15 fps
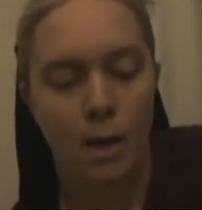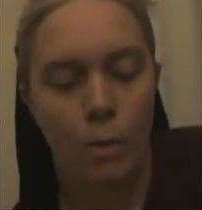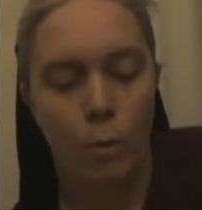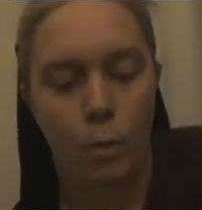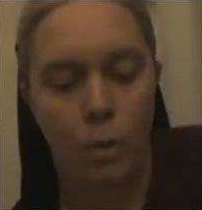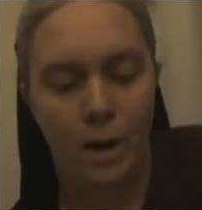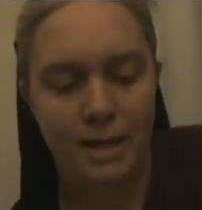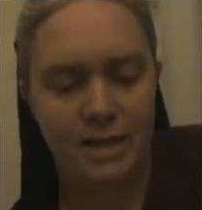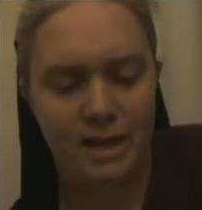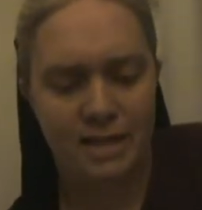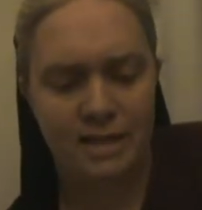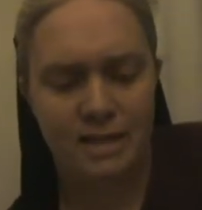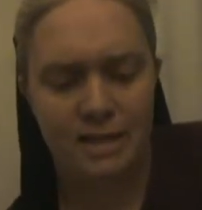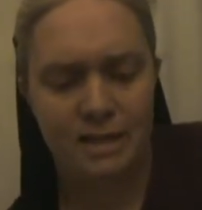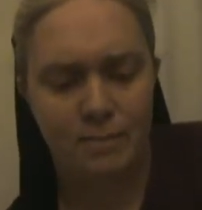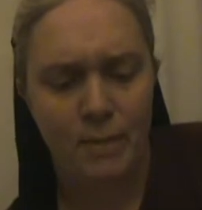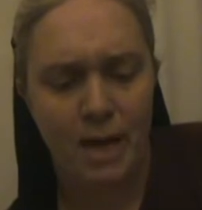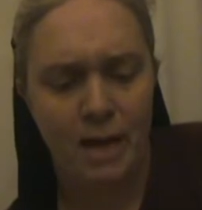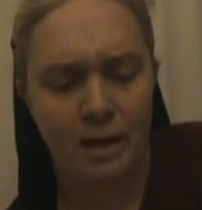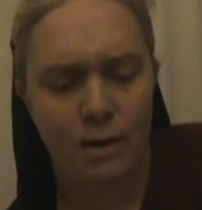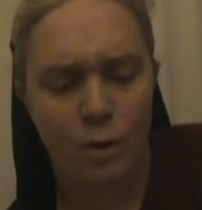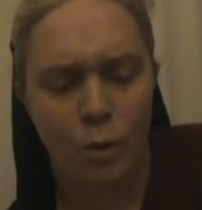What does this
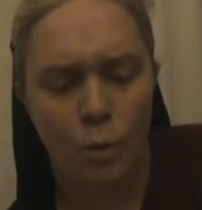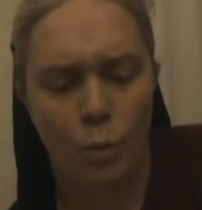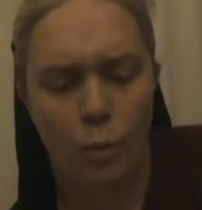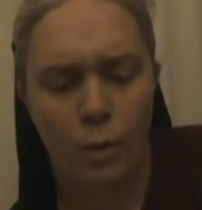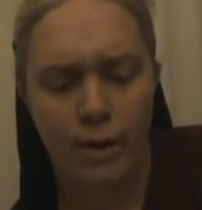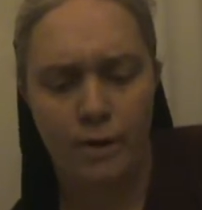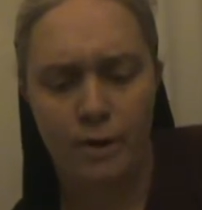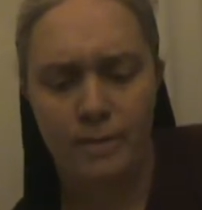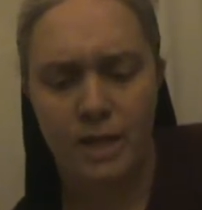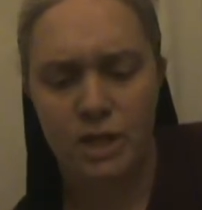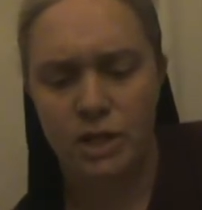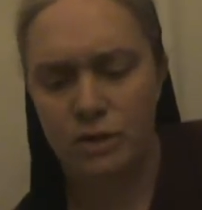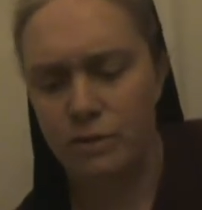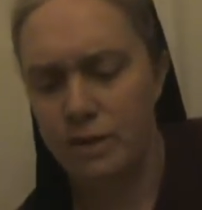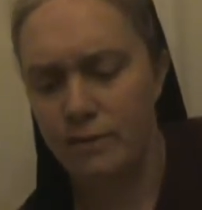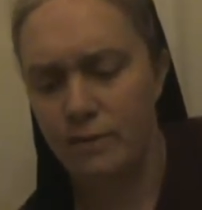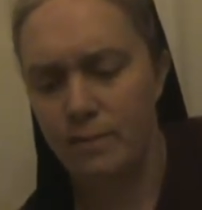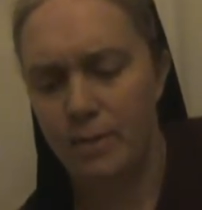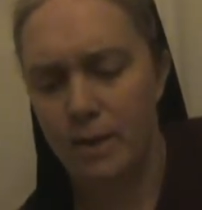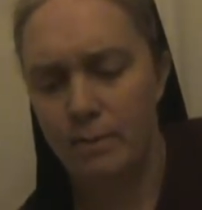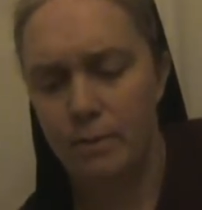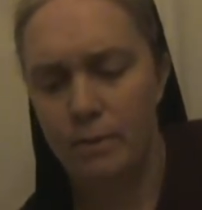mean? Will there be two
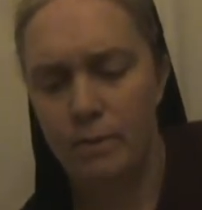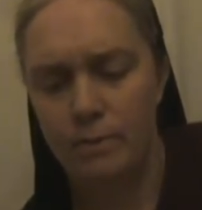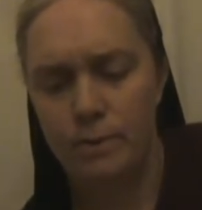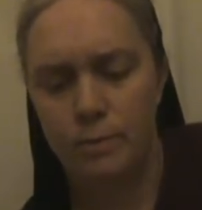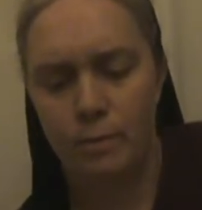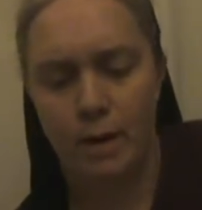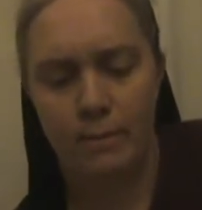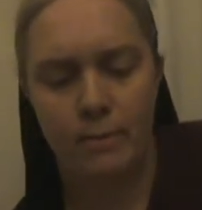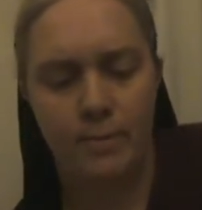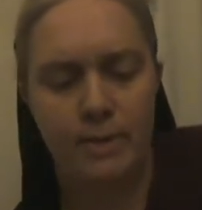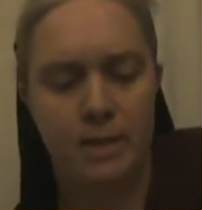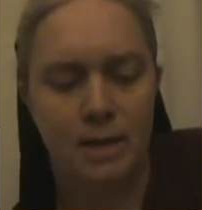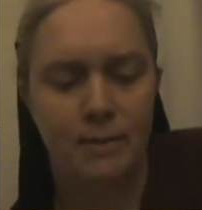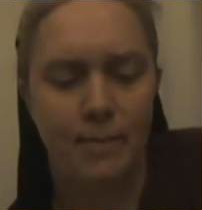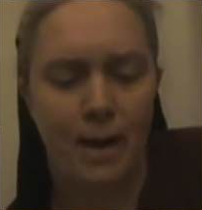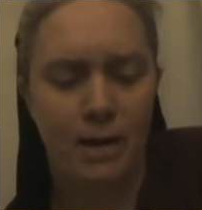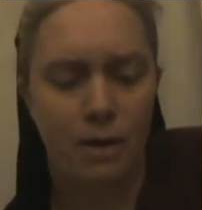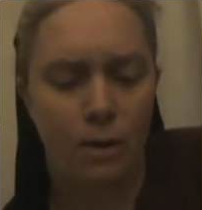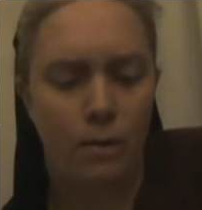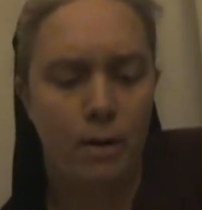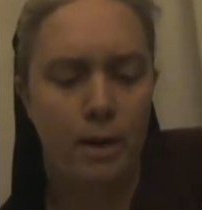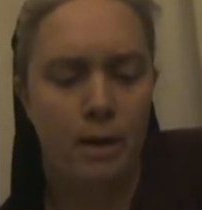different people groups, one represented by
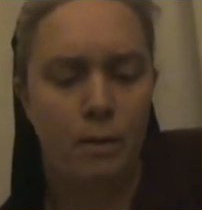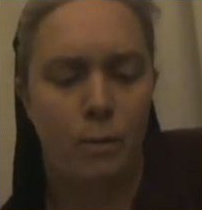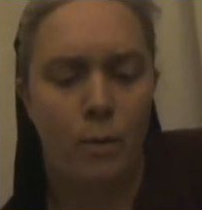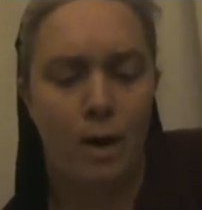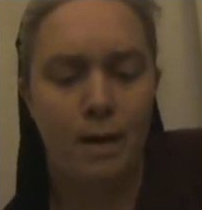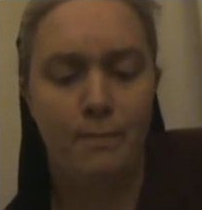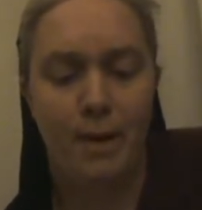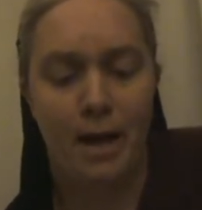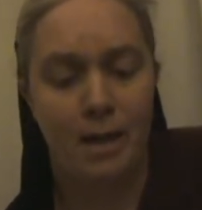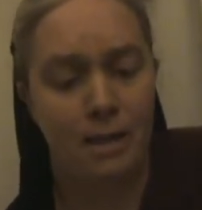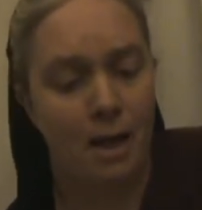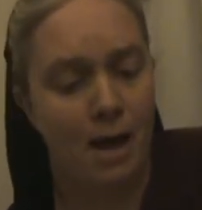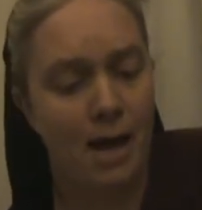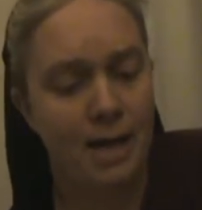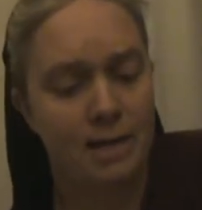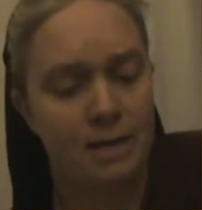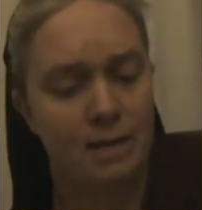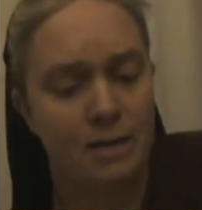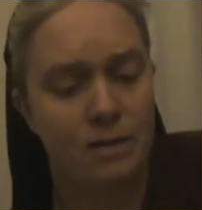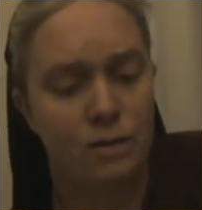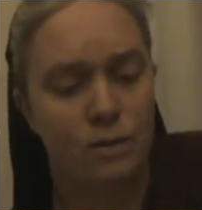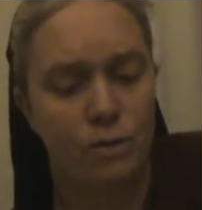Noah and one by
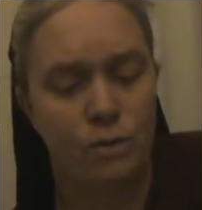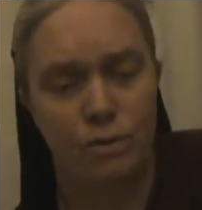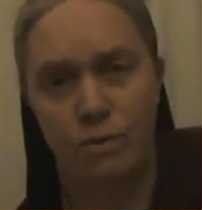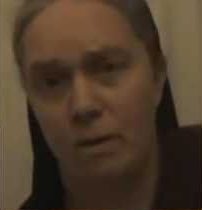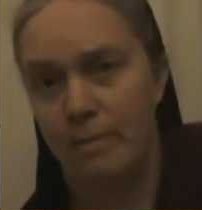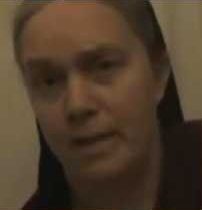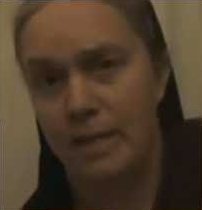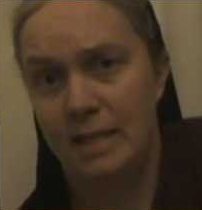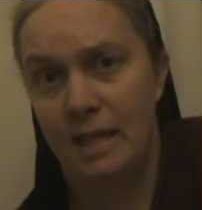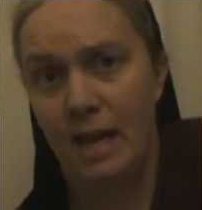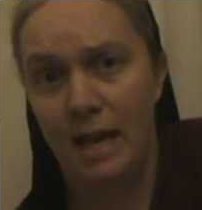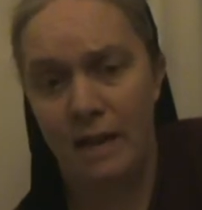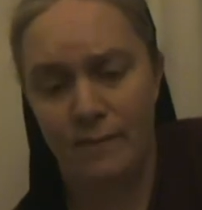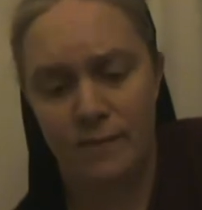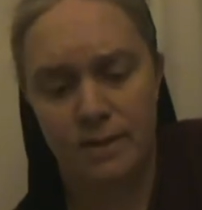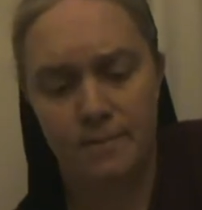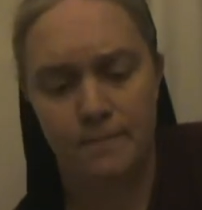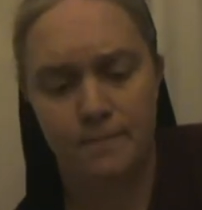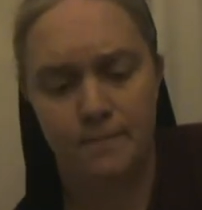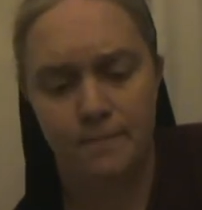Lot? Who will be saved?